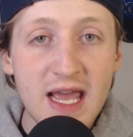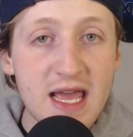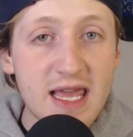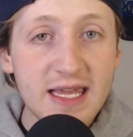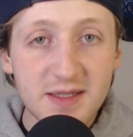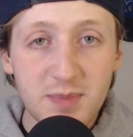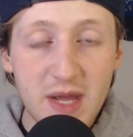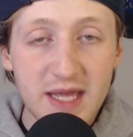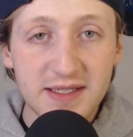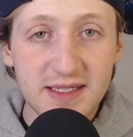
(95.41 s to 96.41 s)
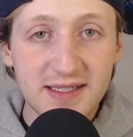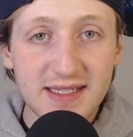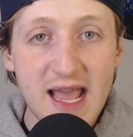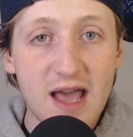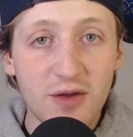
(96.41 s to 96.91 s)
his best to stay
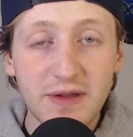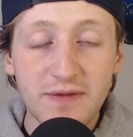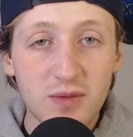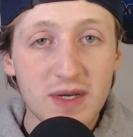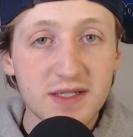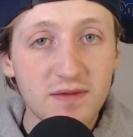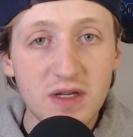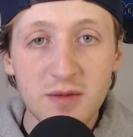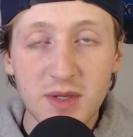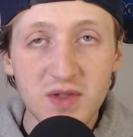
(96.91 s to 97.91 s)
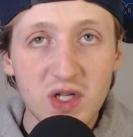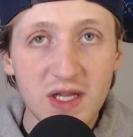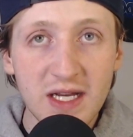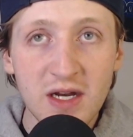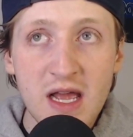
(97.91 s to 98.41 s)
healthy for the rest of the year, but it was
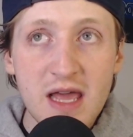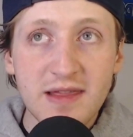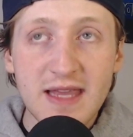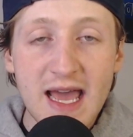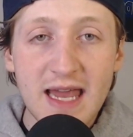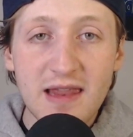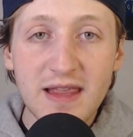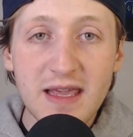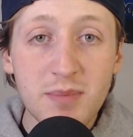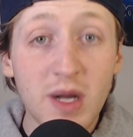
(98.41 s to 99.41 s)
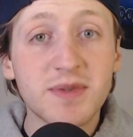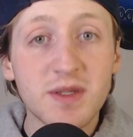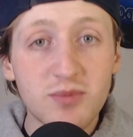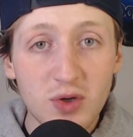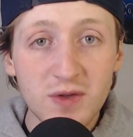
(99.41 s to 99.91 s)
clear that the bumps and
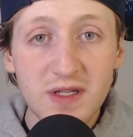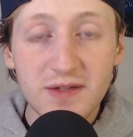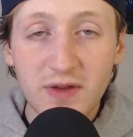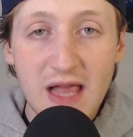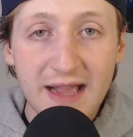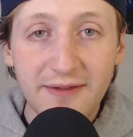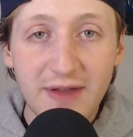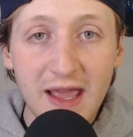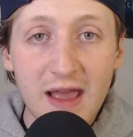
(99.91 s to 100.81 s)
bruises, for lack of a